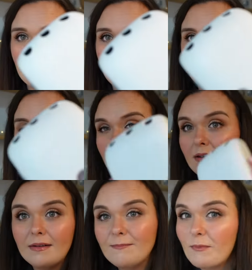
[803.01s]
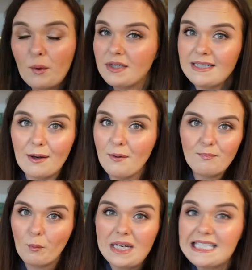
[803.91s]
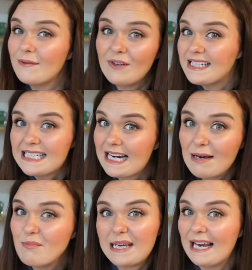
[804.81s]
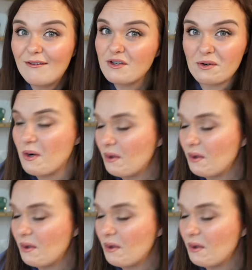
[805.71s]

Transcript: So it wasn't a waste of 99p after